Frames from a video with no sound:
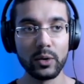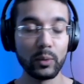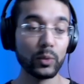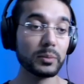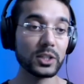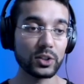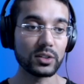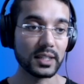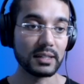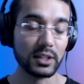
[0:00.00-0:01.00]
I will be sure to
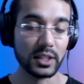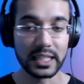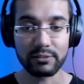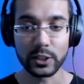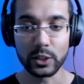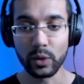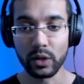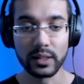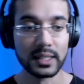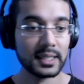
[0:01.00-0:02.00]
leave a link for you
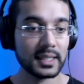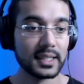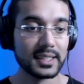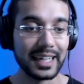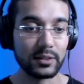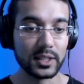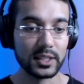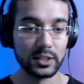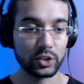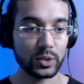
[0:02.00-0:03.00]
all down in the
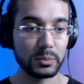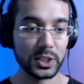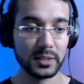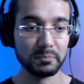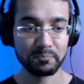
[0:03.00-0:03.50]
description.